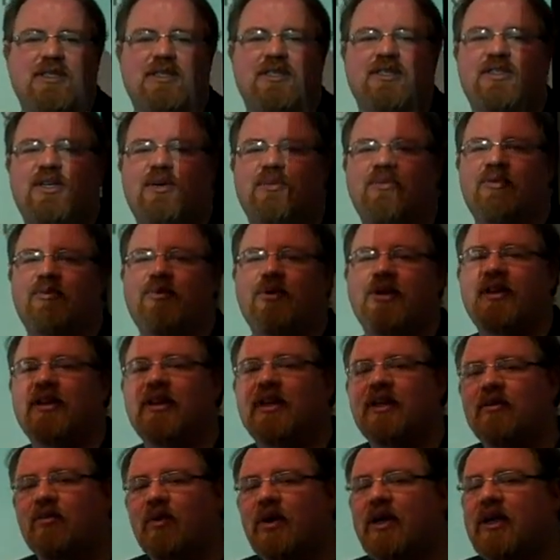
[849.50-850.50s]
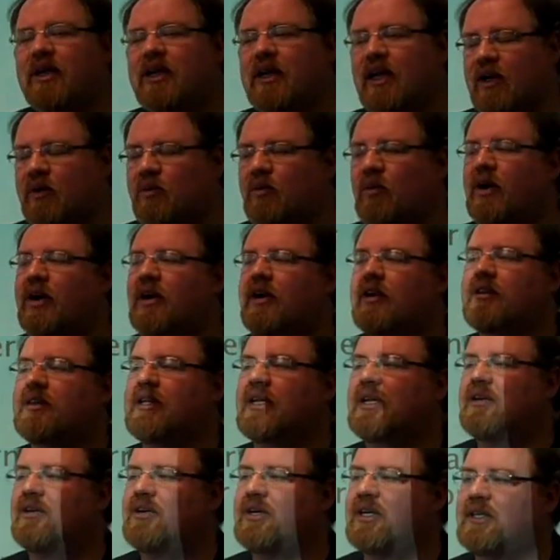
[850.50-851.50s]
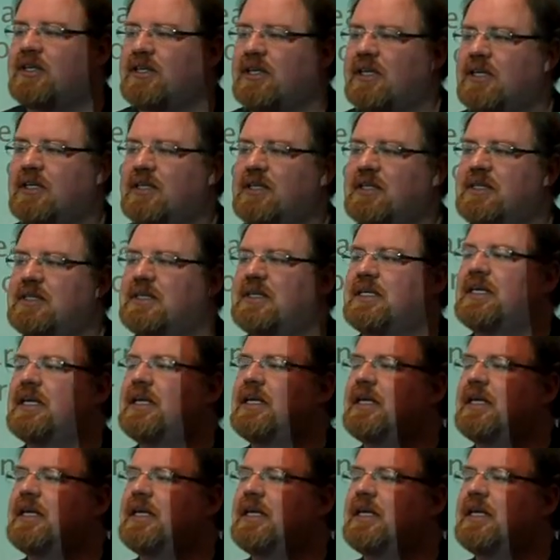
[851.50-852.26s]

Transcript: in terms of when and where they look at things.